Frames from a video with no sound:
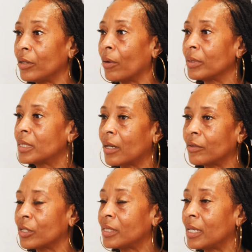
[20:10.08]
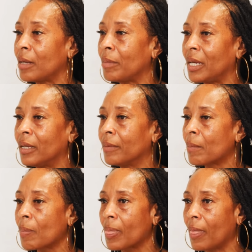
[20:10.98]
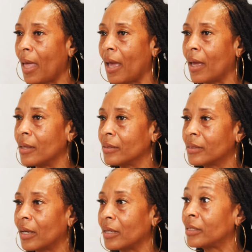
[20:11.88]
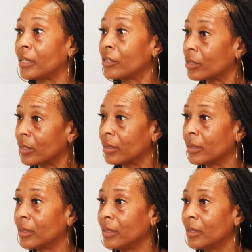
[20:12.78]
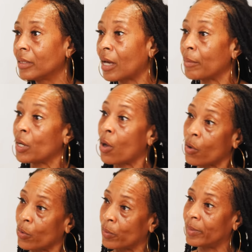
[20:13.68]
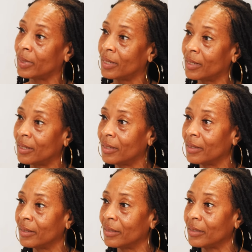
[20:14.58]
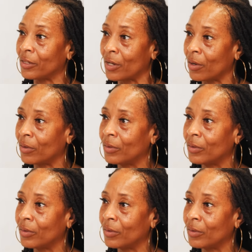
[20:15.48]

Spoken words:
You know, instead of just seeing me as a sister mm-hmm. coming home, mm-hmm. you know?